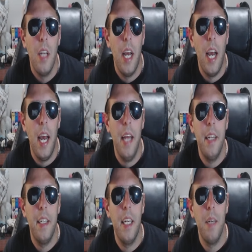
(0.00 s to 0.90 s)

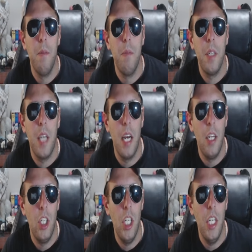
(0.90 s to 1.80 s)
And Kim
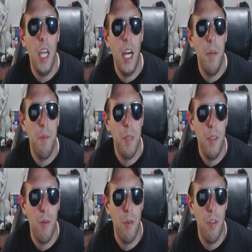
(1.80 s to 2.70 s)
Kanji, I
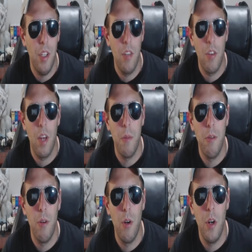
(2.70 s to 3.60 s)
believe we've seen this guy
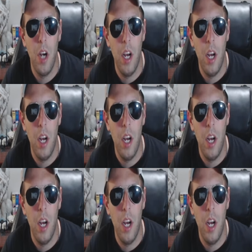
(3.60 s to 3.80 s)
before.